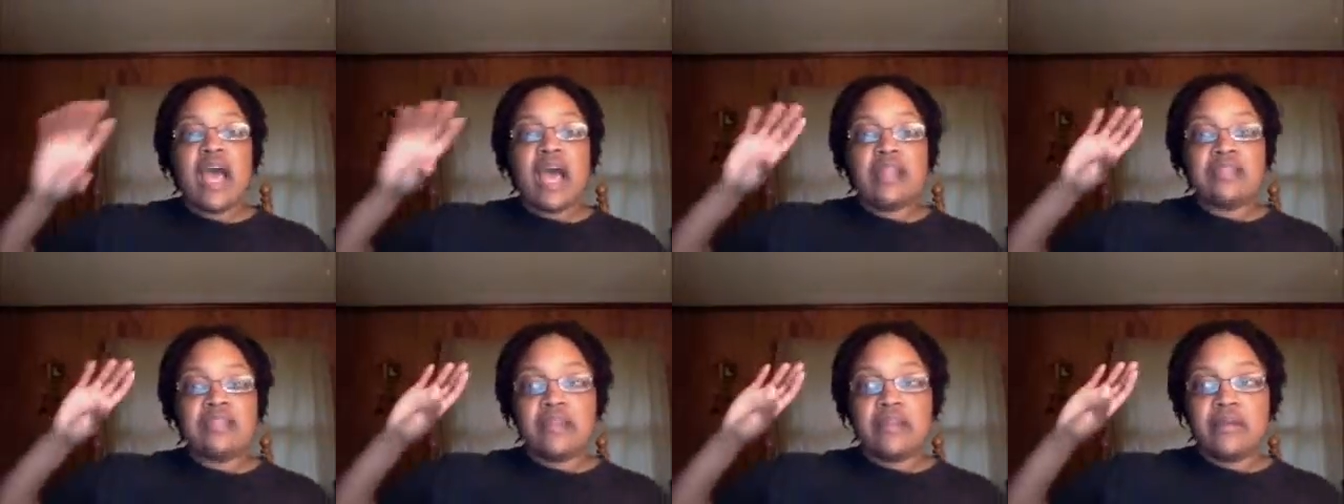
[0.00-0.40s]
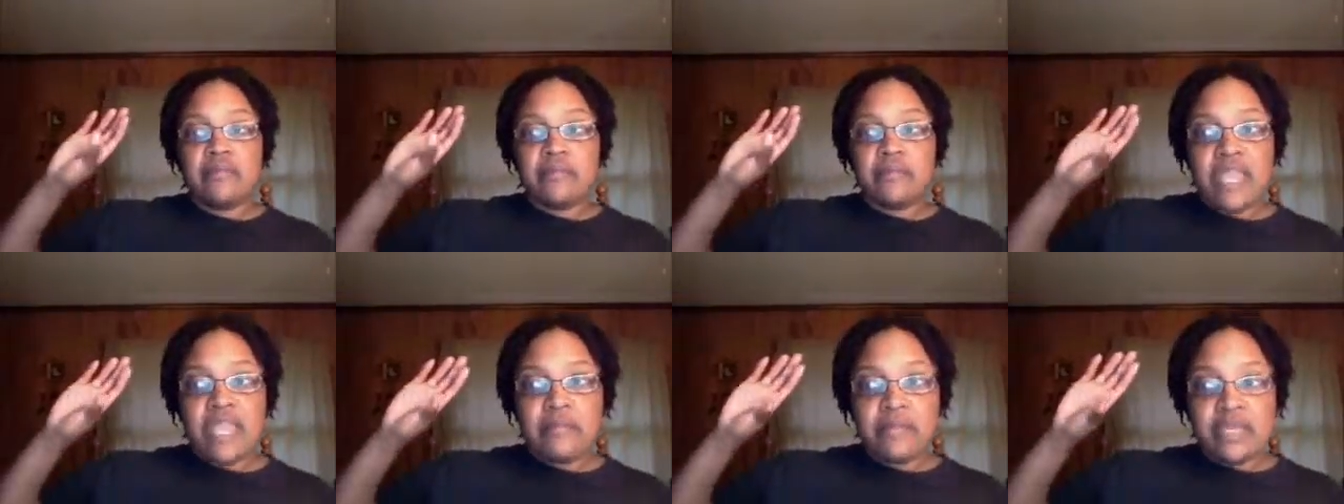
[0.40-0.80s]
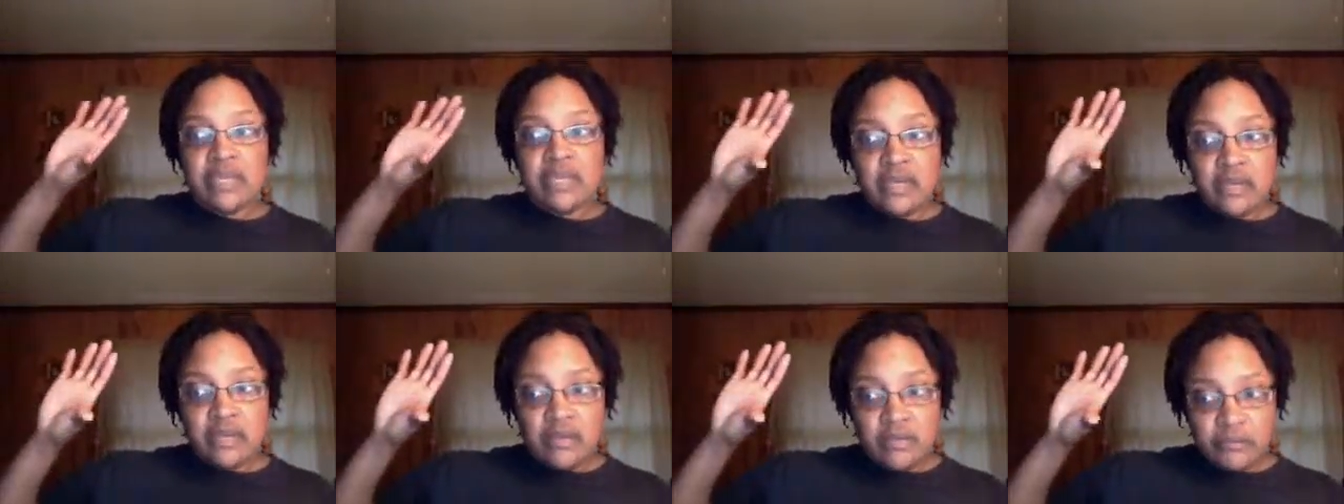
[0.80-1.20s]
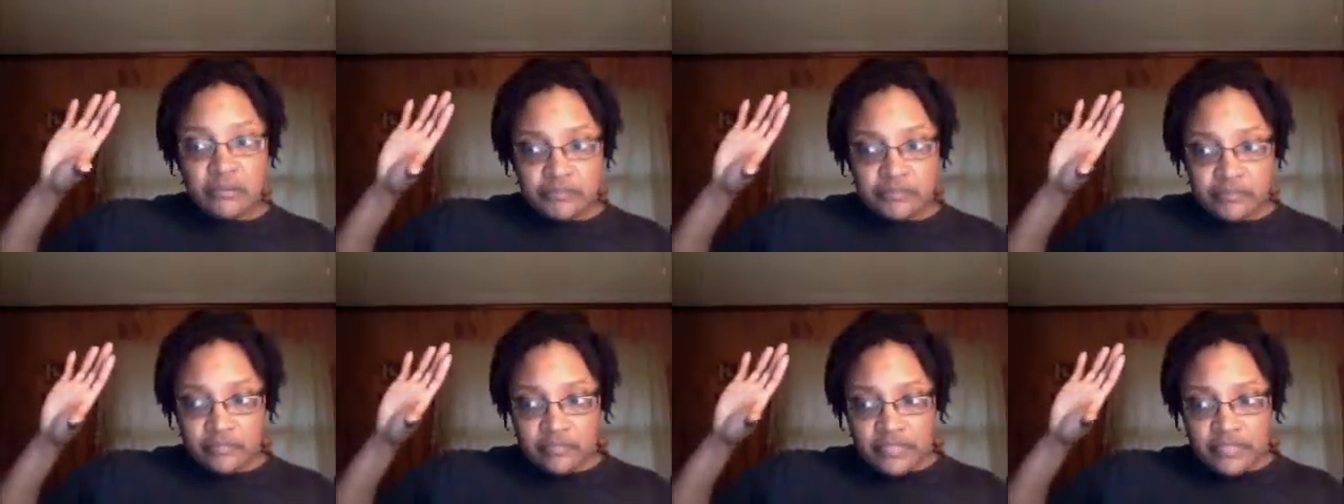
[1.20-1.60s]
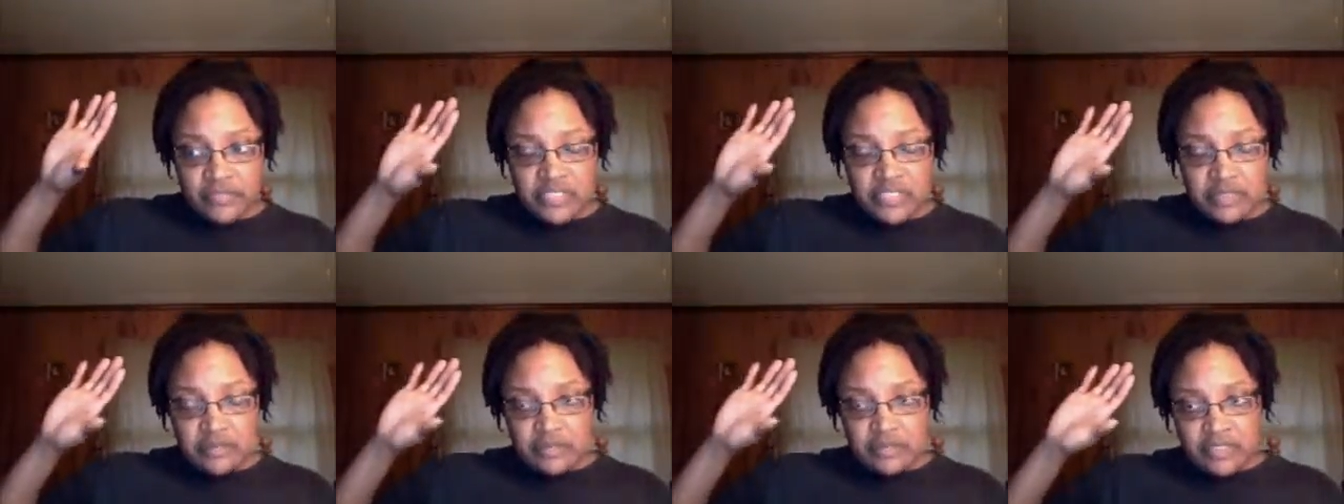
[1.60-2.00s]
the maybe um
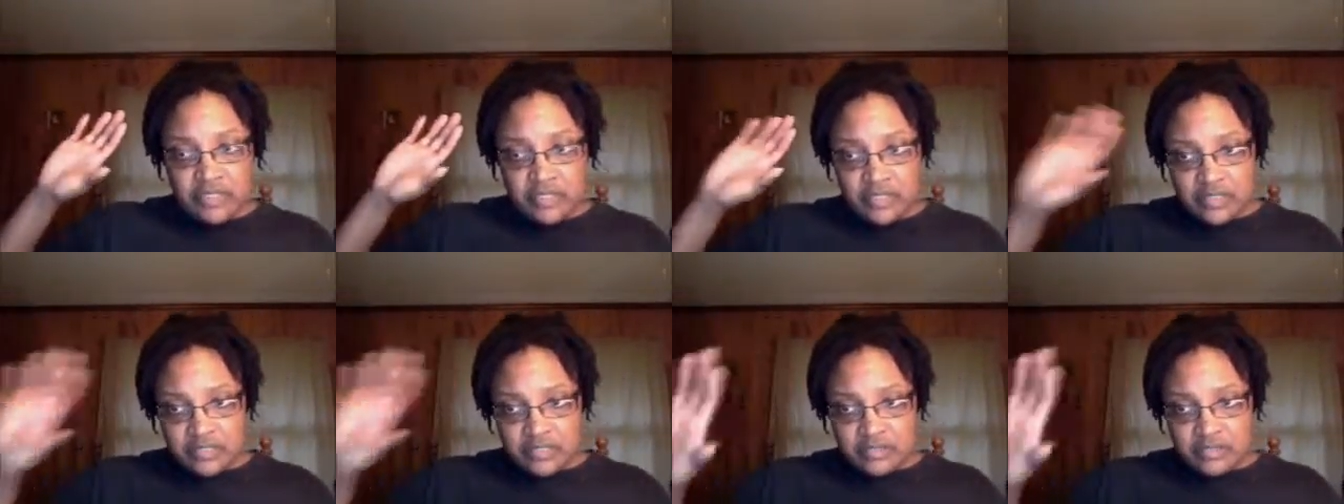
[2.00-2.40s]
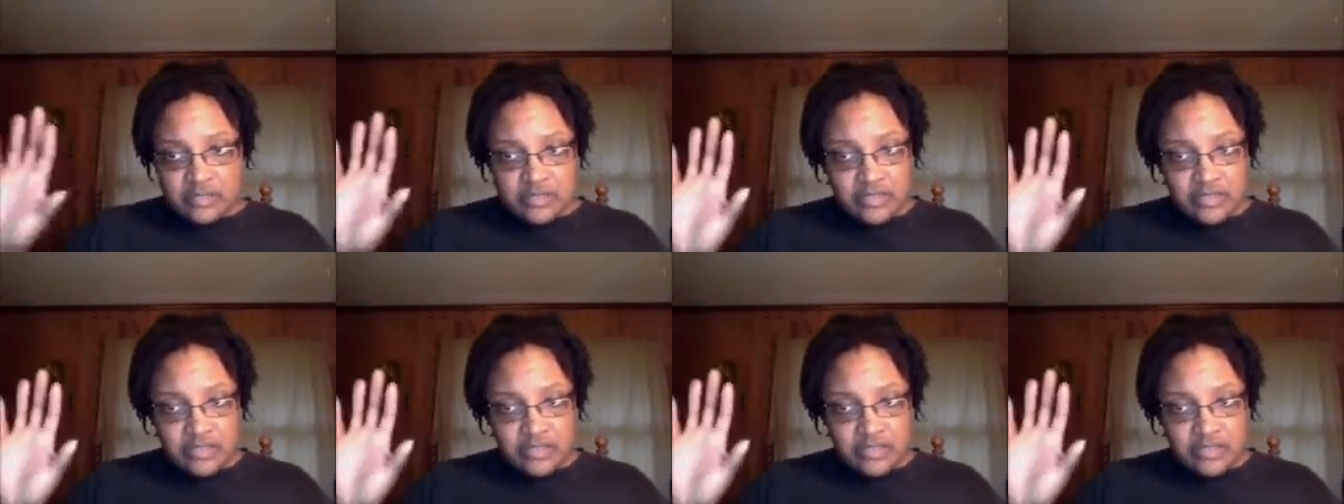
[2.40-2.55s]
so the